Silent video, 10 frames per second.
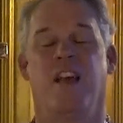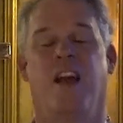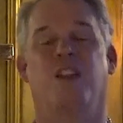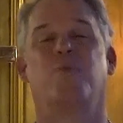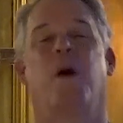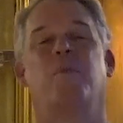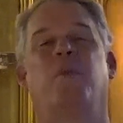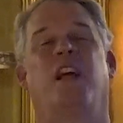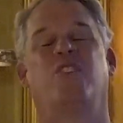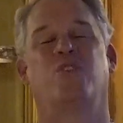and it's my
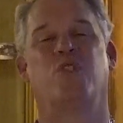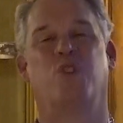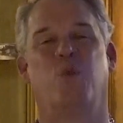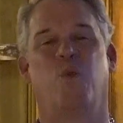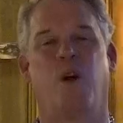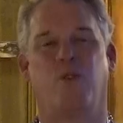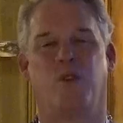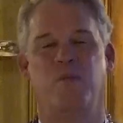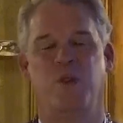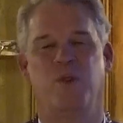pleasure to
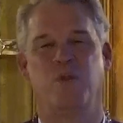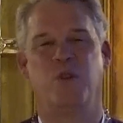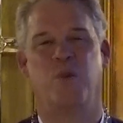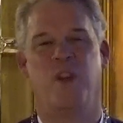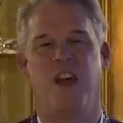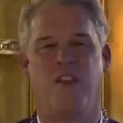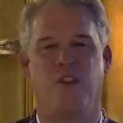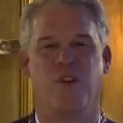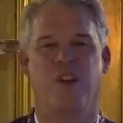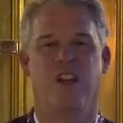welcome you to
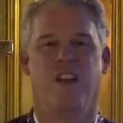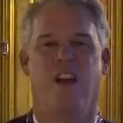another